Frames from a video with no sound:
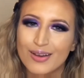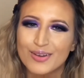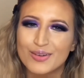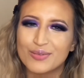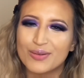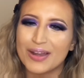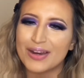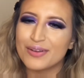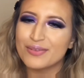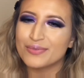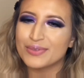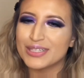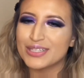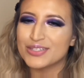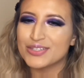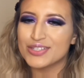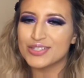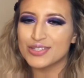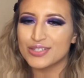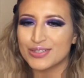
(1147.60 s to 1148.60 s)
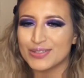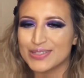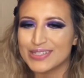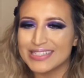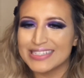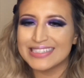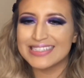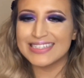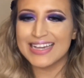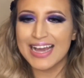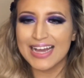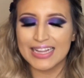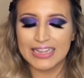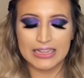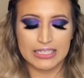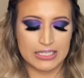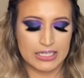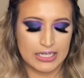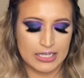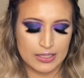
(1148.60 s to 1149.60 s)
Why don't we just use the
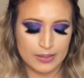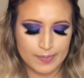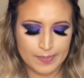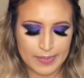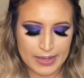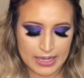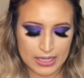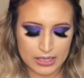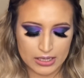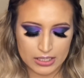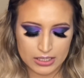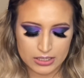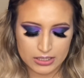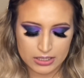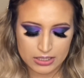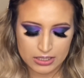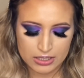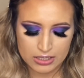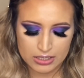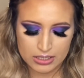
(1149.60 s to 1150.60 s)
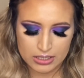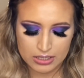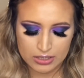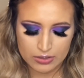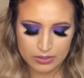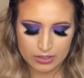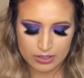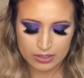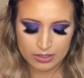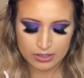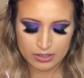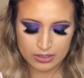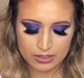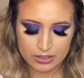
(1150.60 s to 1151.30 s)
Jaclyn Hill palette or